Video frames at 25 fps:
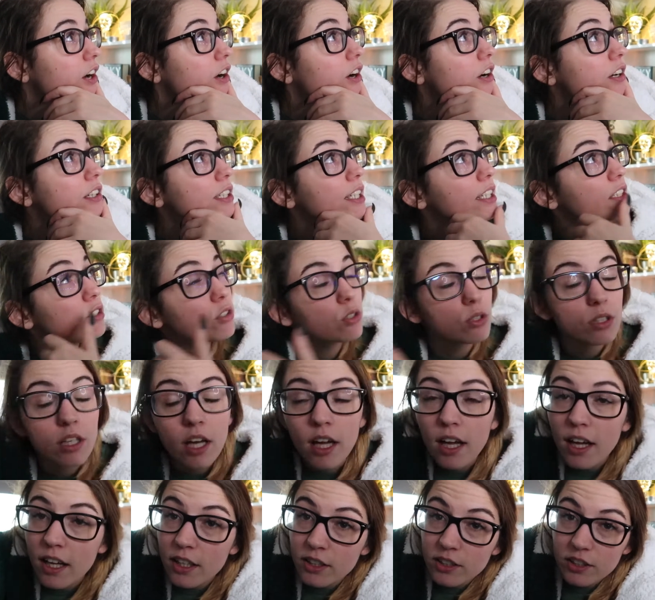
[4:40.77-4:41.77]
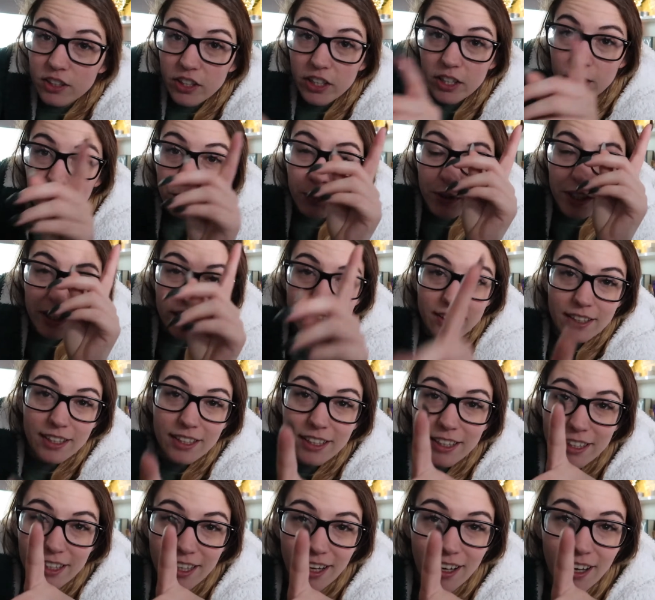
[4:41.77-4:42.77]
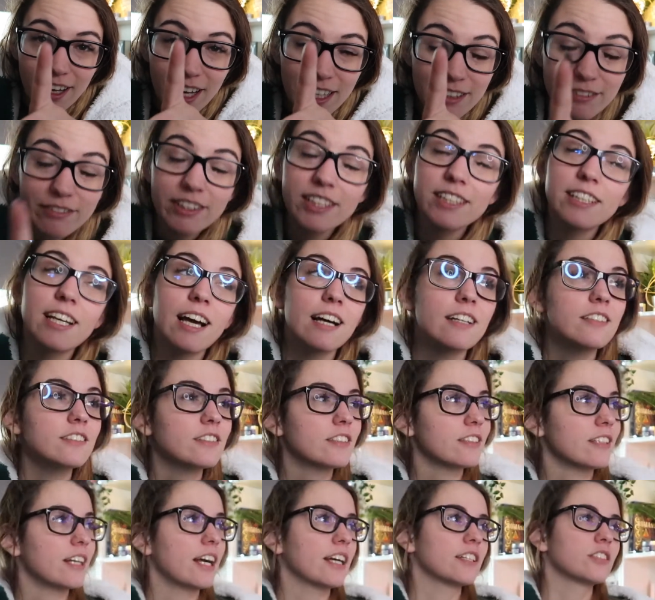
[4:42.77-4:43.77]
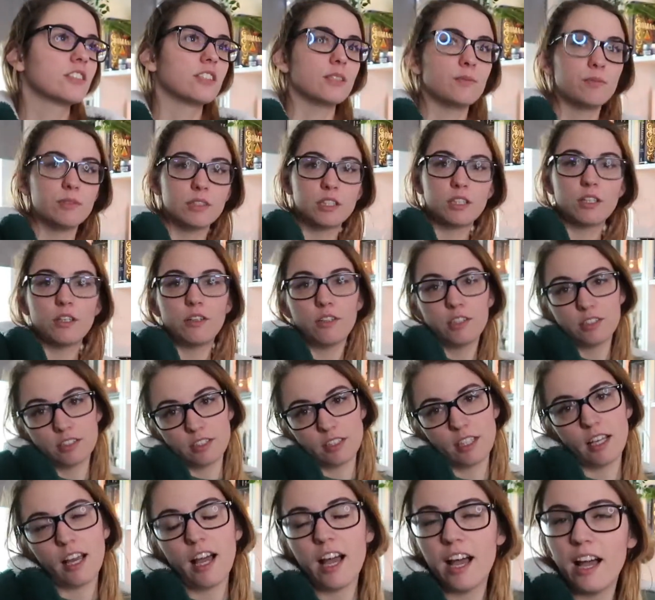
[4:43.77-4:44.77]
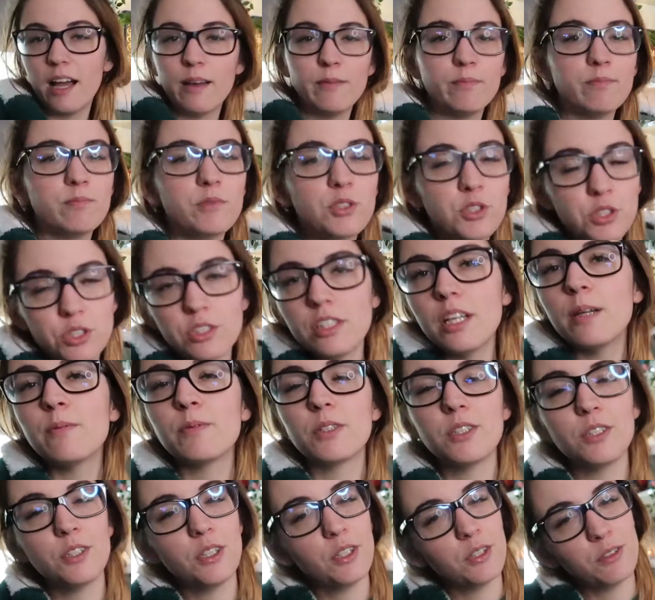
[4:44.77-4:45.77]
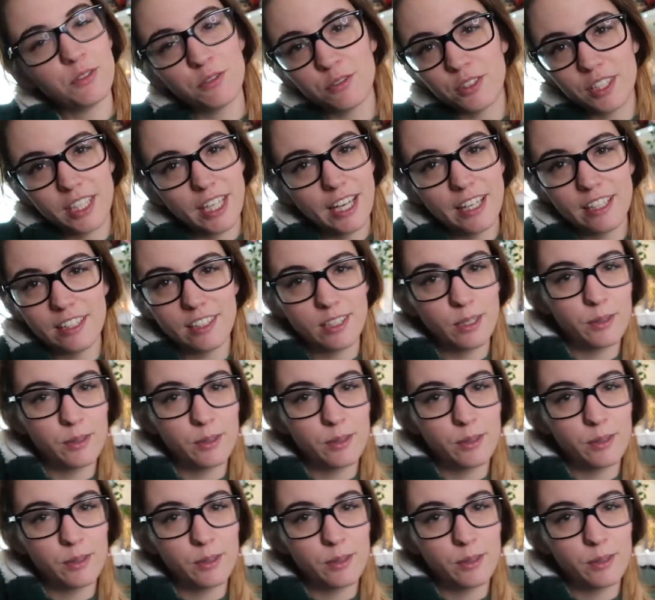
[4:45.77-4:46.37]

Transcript: Oh, let's start with the advent calendar actually, because I'm sure I'm gonna forget it